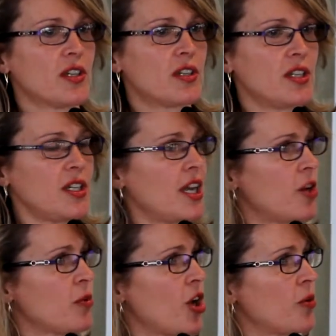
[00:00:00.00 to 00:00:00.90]
the
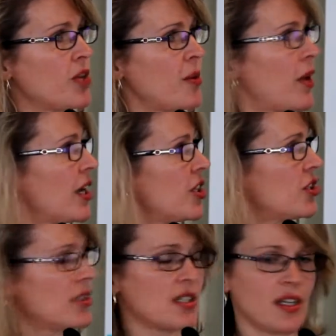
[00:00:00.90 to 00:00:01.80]
home care
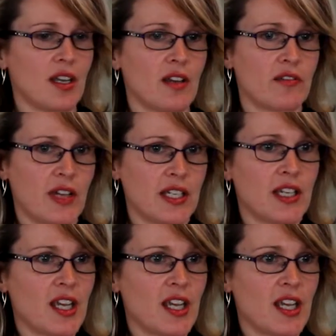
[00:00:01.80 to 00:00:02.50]
packages funding